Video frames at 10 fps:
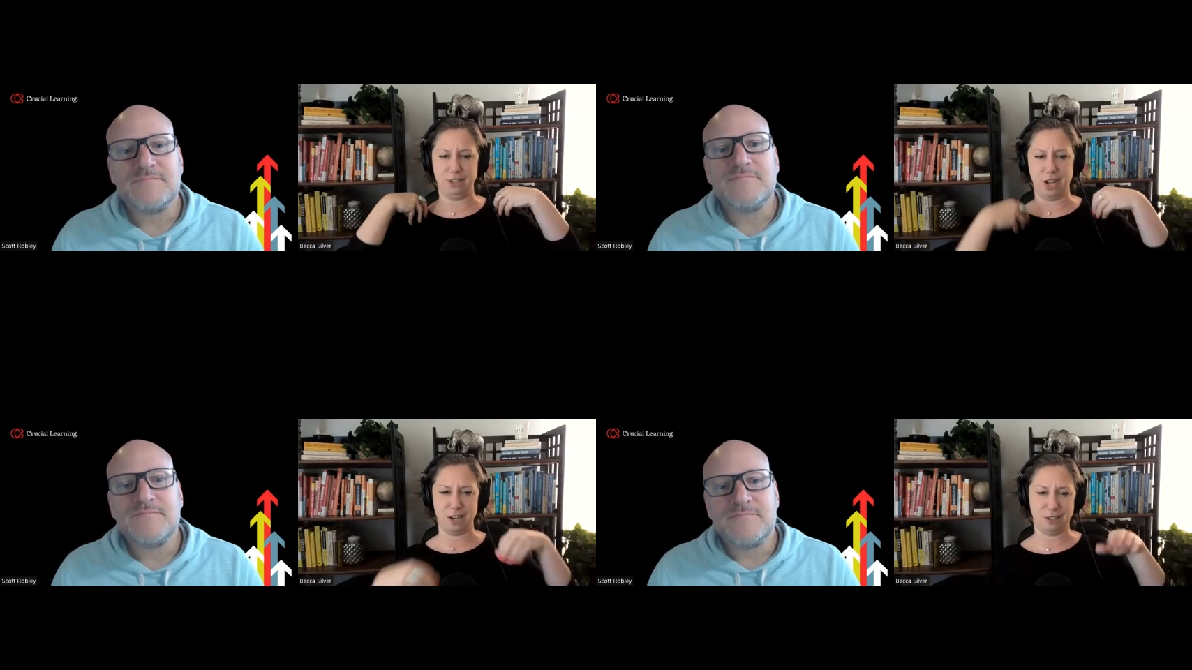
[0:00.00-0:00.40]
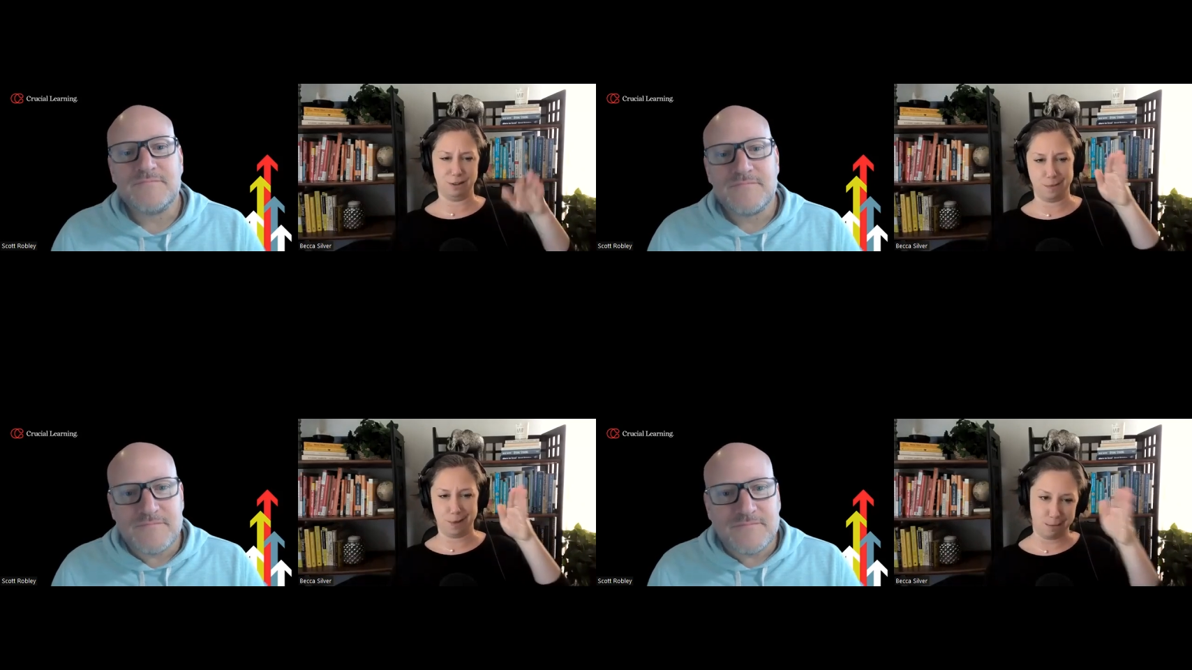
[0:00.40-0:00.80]
Speaker 1: I've
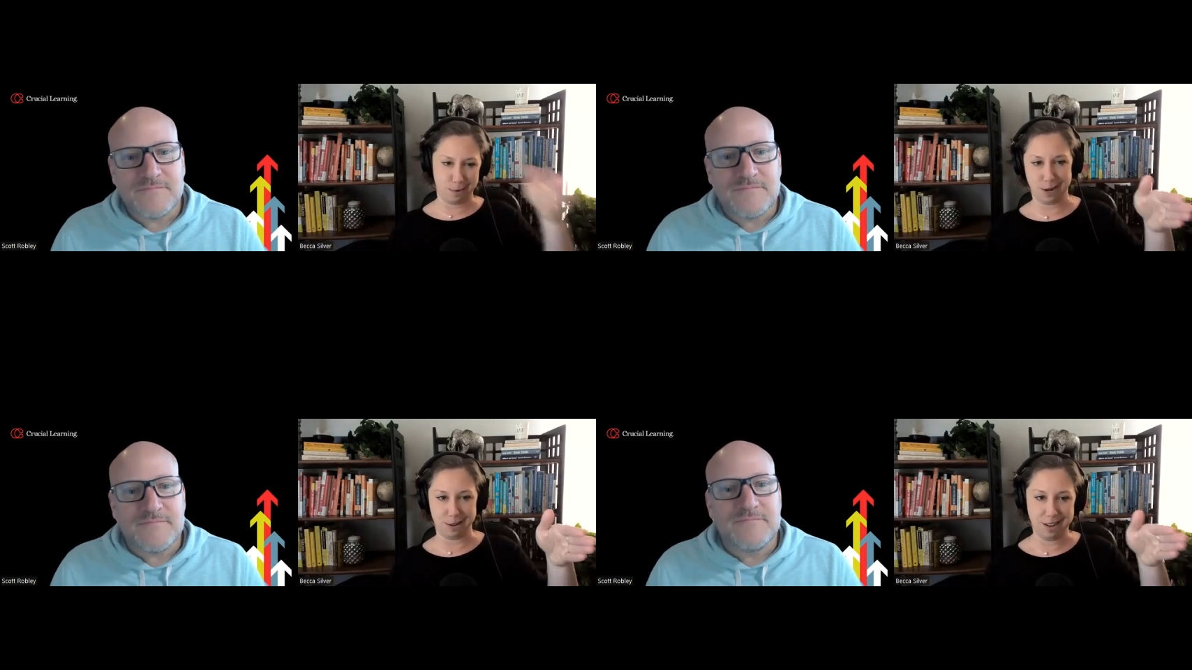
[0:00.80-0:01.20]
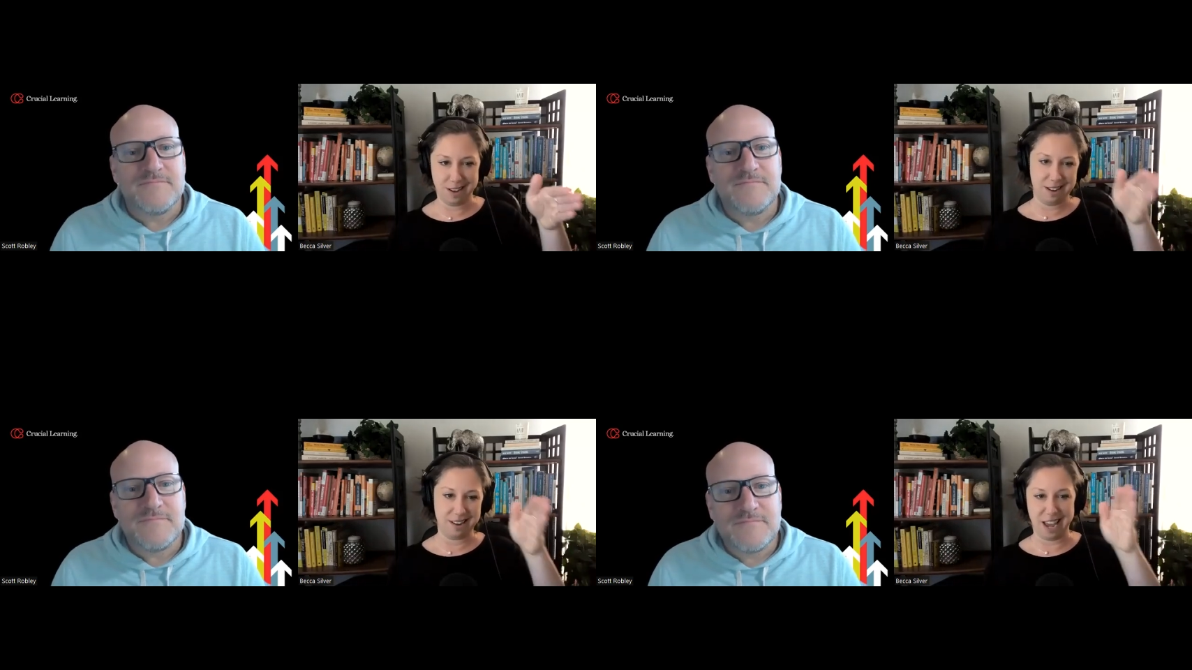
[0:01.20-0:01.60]
decided something I'm going
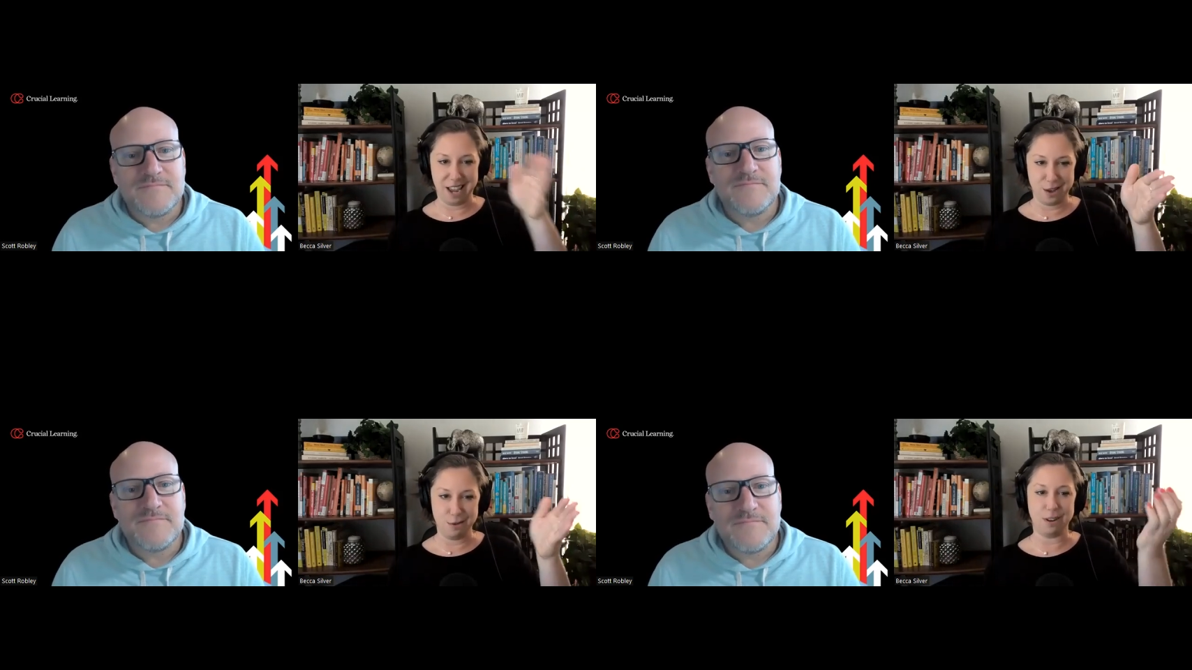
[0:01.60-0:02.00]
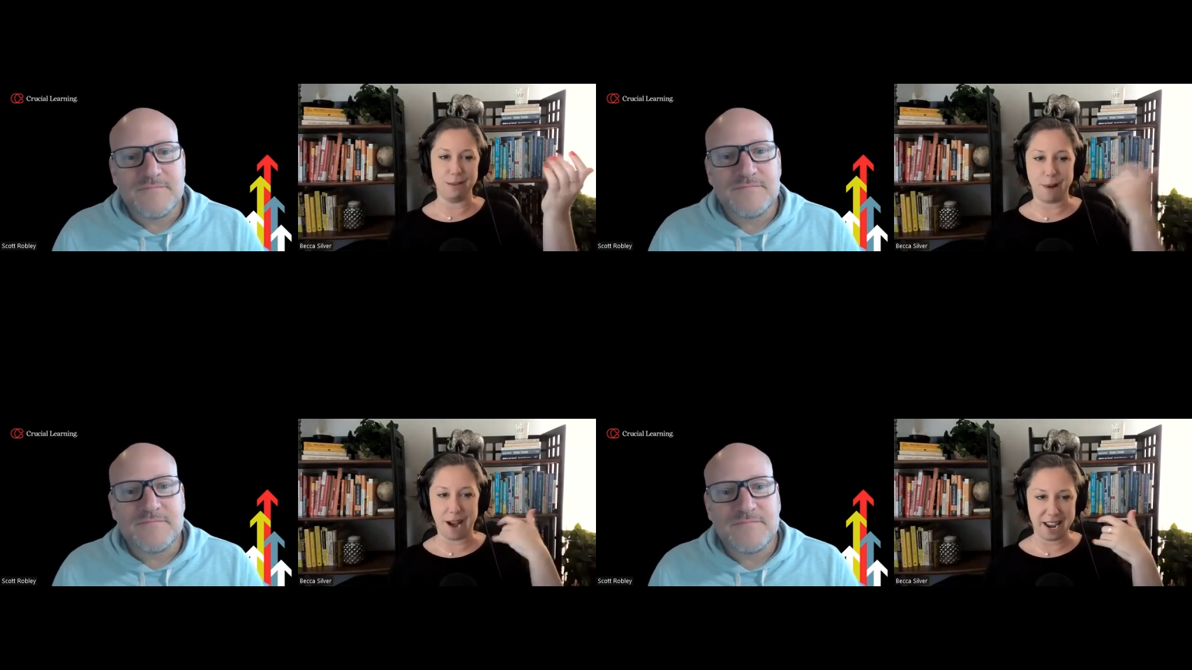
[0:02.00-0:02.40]
to get
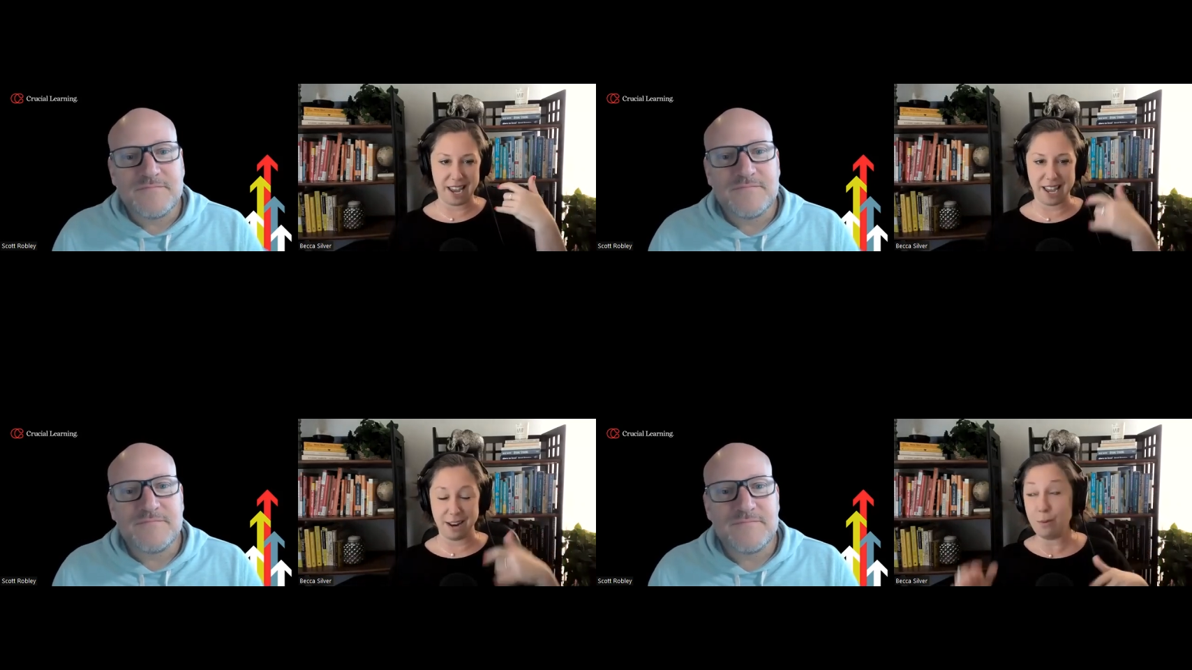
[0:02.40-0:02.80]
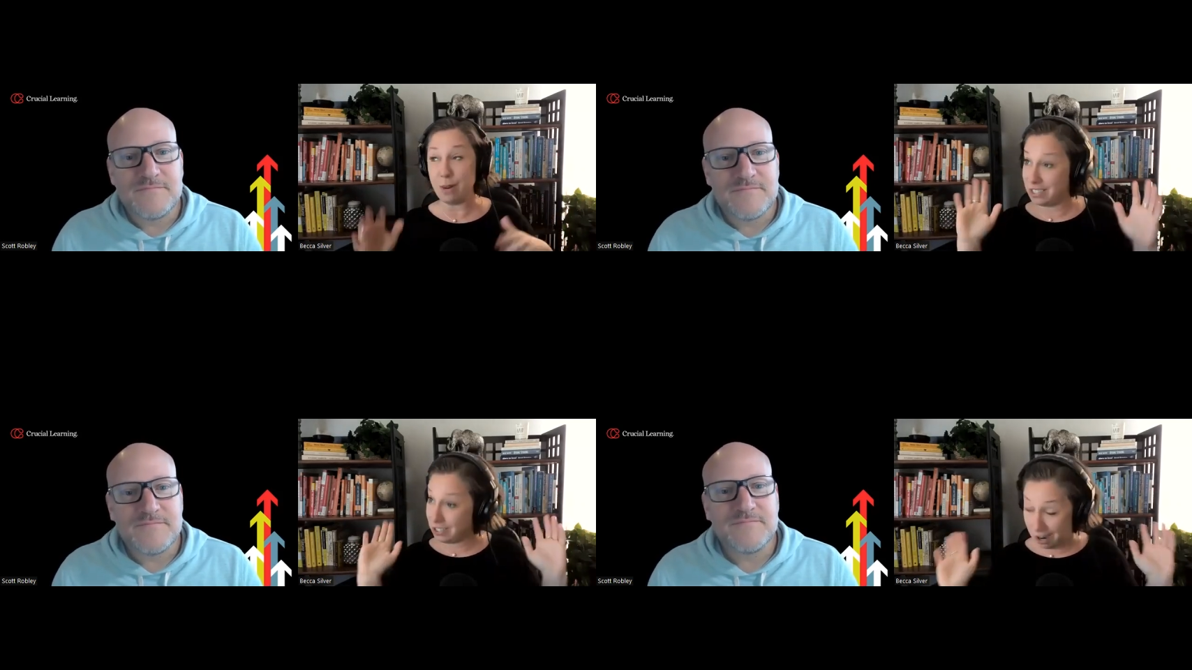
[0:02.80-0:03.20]
you to buy in,